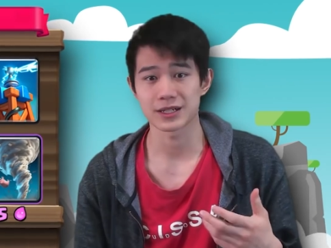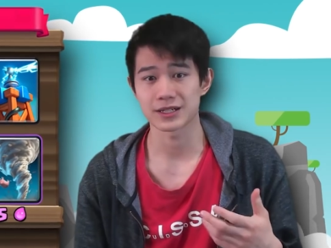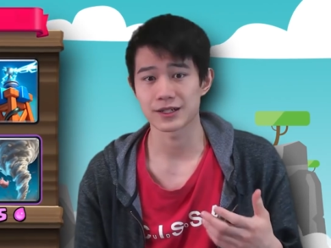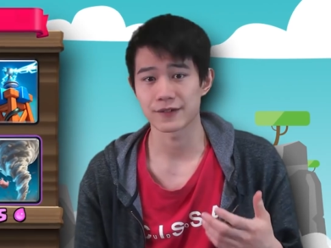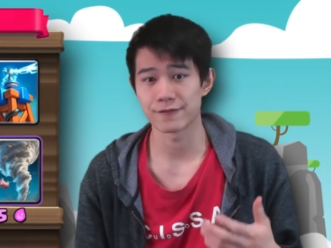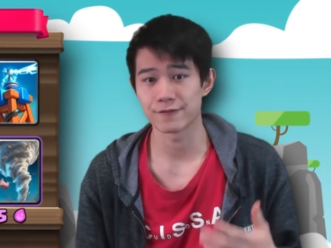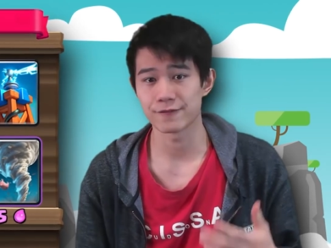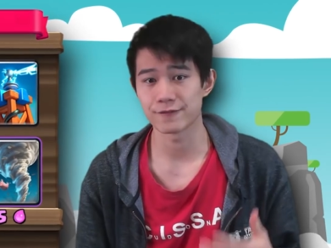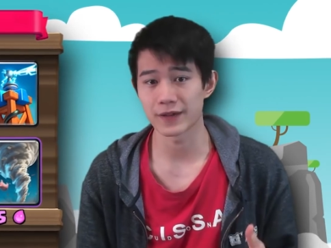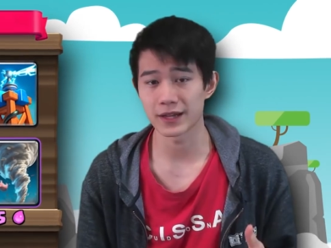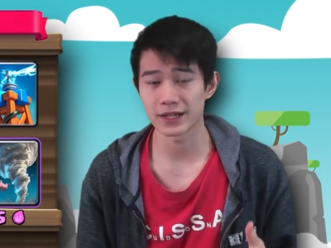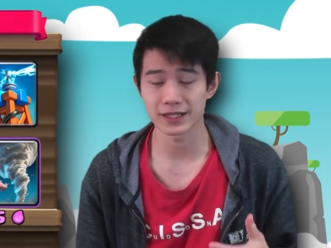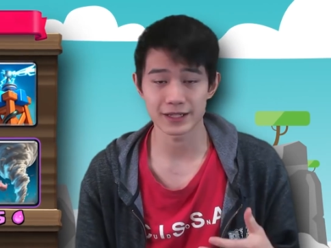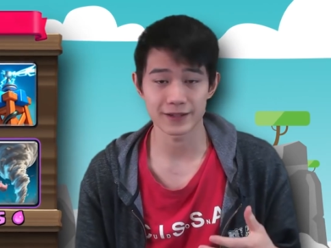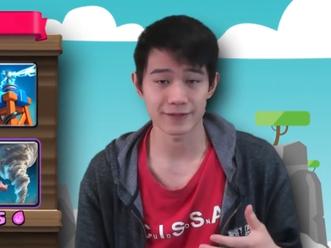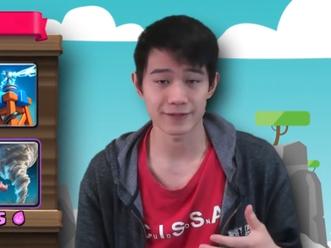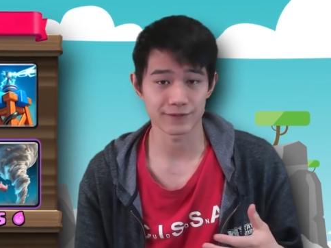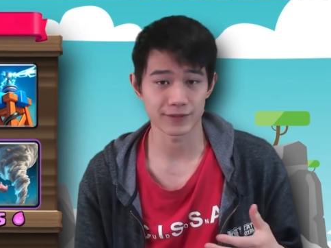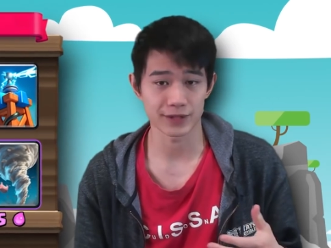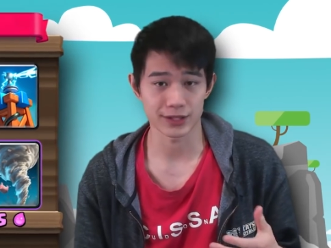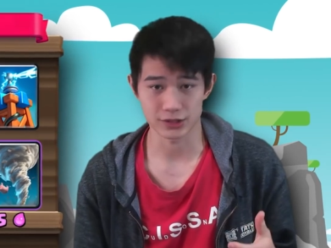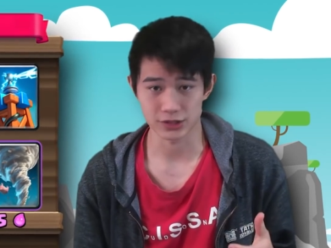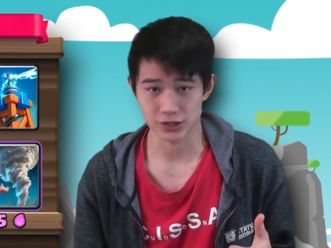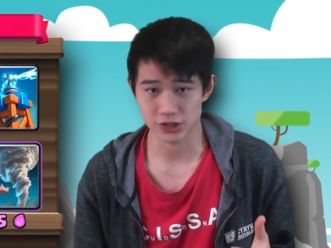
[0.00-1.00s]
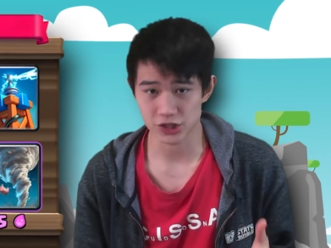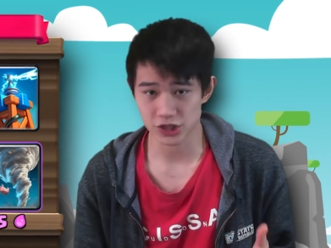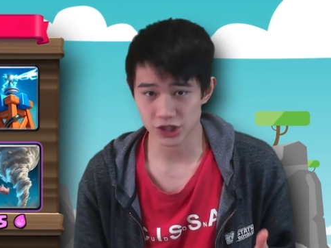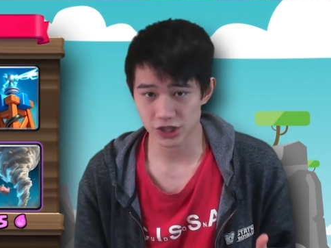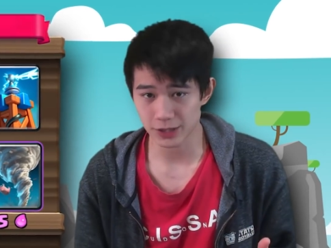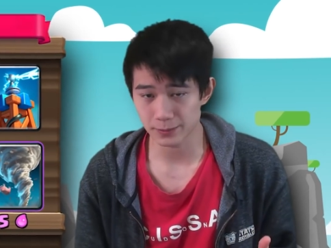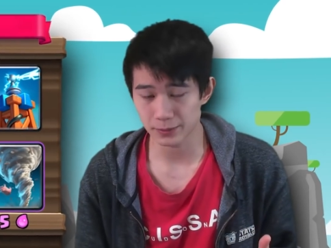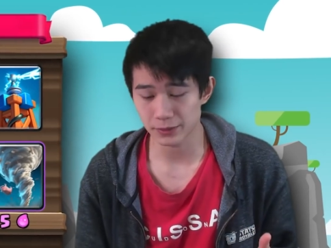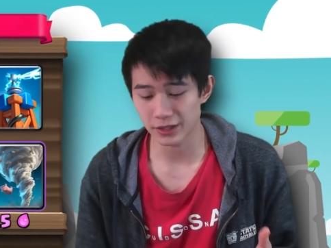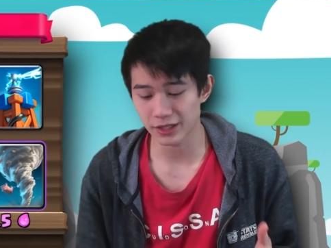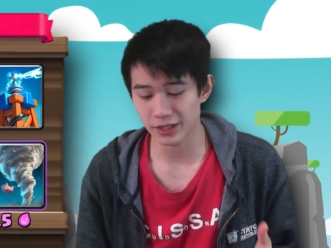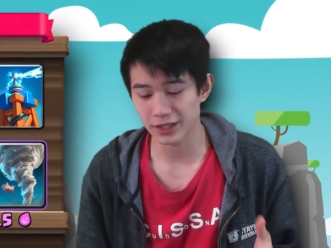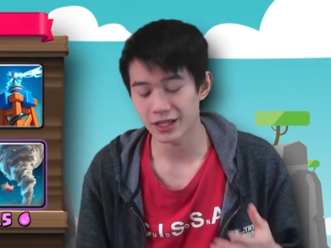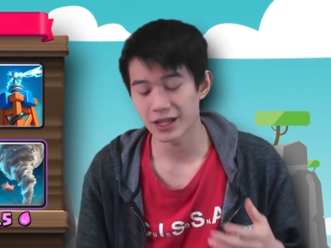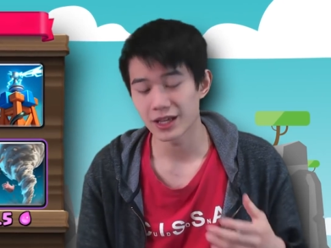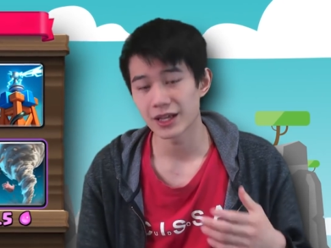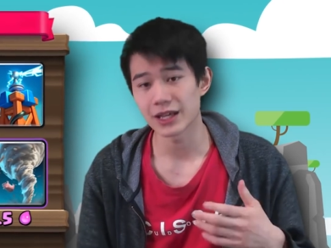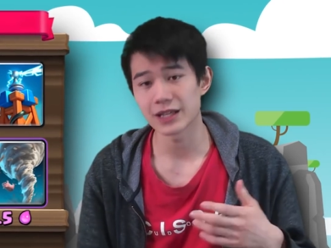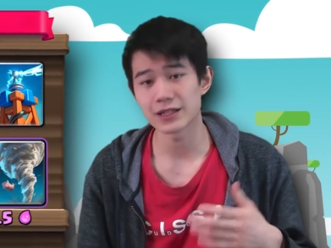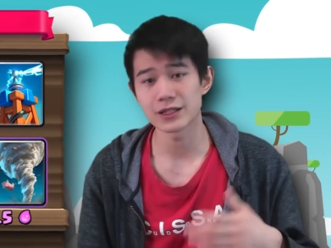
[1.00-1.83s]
by defending very cheaply,